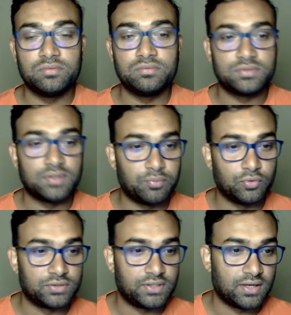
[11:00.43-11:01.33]

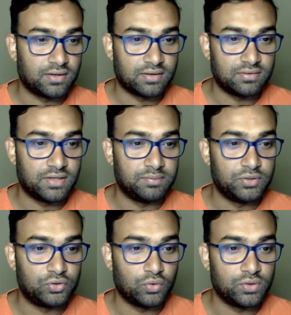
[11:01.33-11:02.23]
suppose here, let me
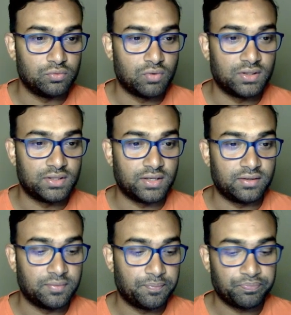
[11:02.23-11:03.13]
show you one thing.
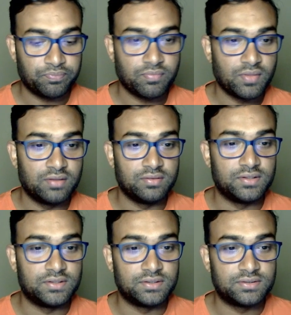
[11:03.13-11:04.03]

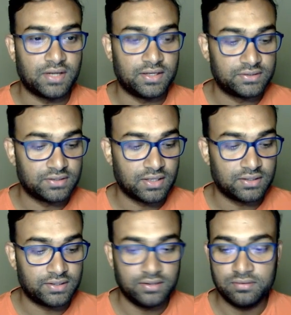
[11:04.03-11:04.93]
This is additional
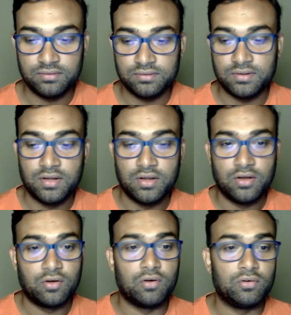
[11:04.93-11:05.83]
thing,
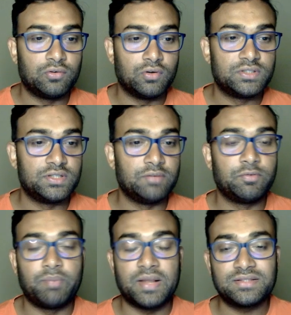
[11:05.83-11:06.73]
control
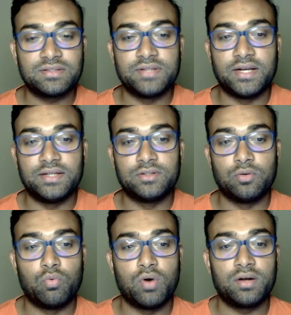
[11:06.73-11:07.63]
shift plus, that is the
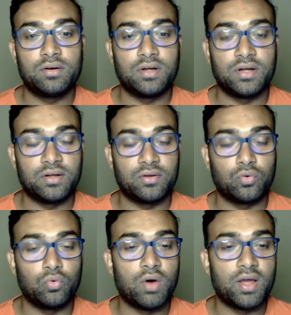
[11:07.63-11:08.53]
one
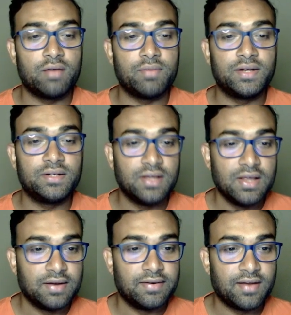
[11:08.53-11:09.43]
row I have added.
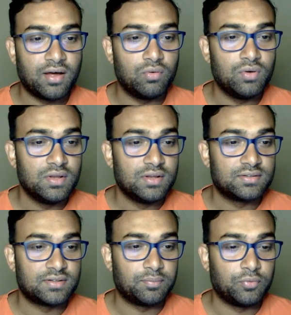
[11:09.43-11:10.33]
Now
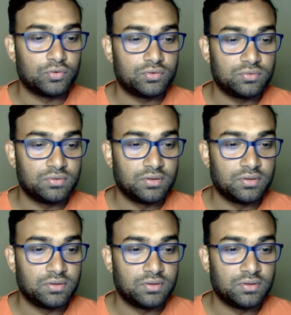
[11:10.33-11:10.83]
suppose